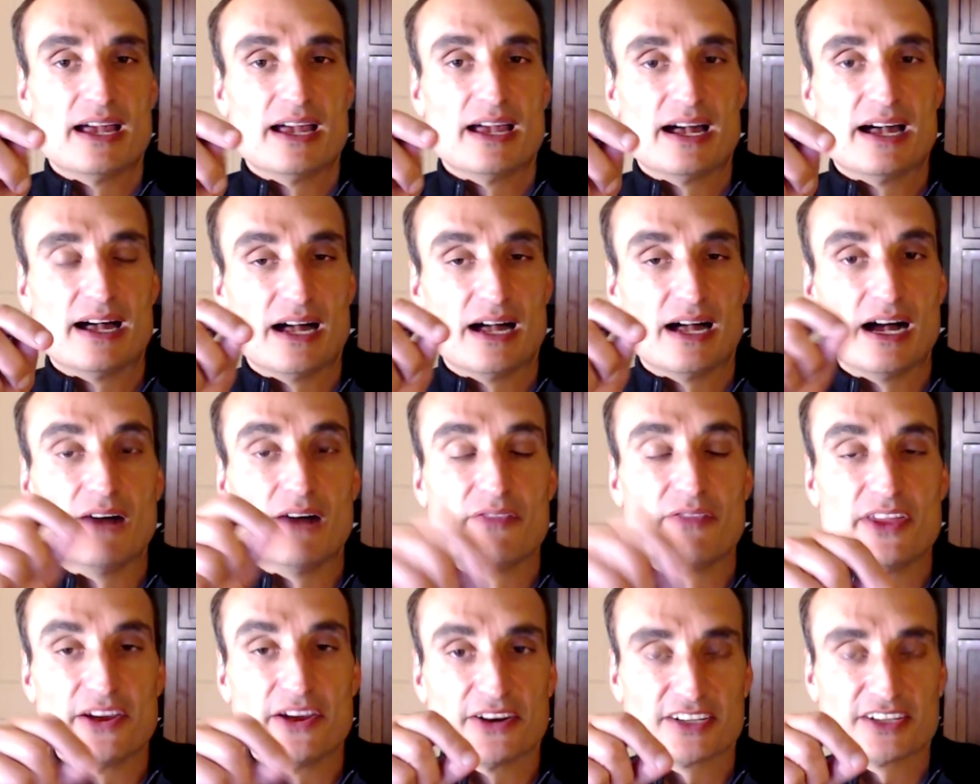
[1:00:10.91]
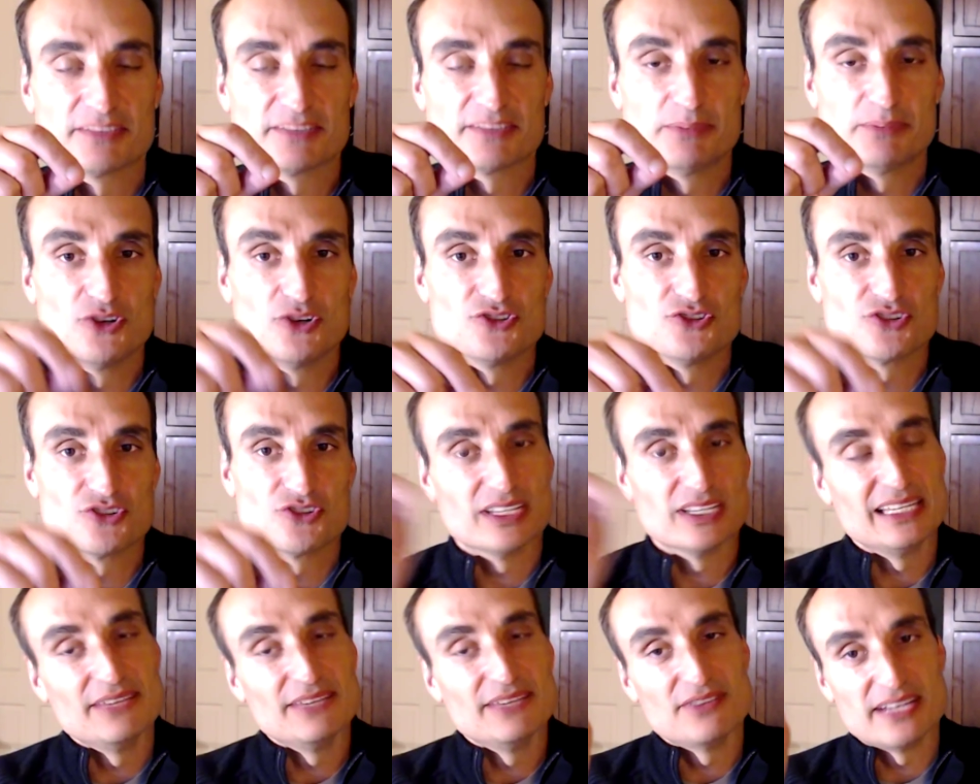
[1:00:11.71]
of their
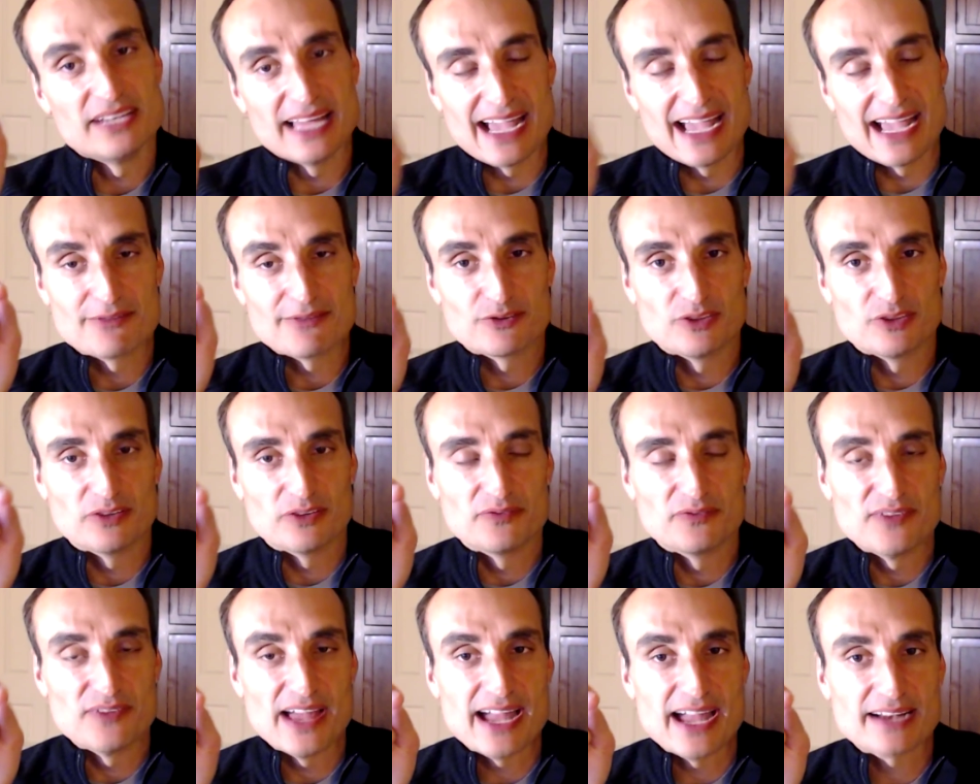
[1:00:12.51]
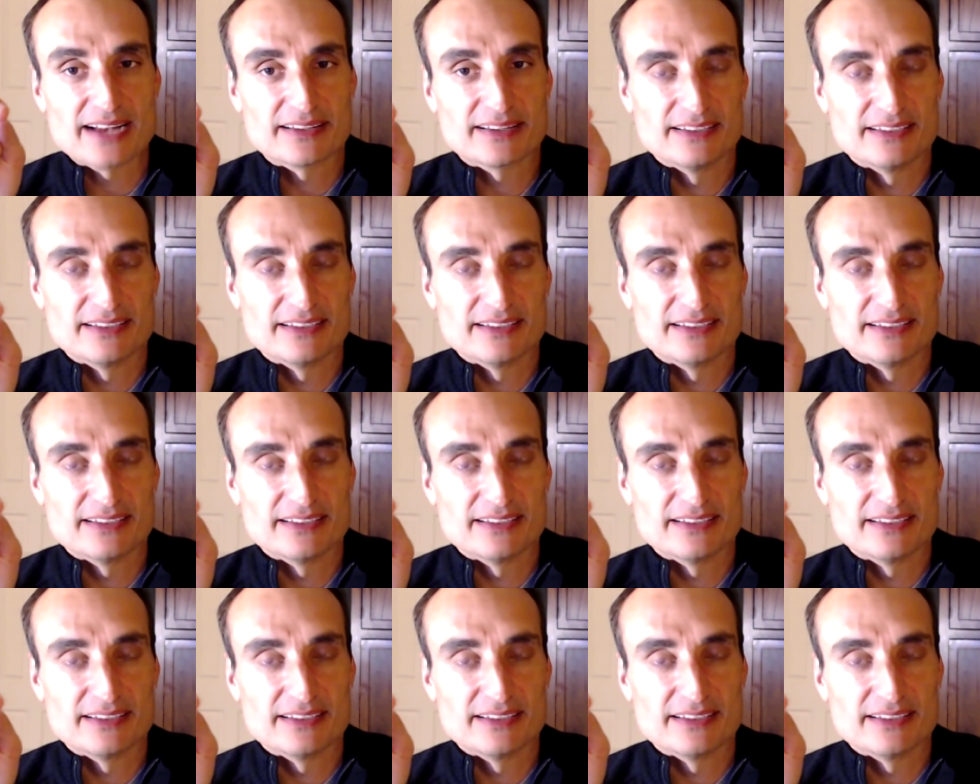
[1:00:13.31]
exposure even after the fact,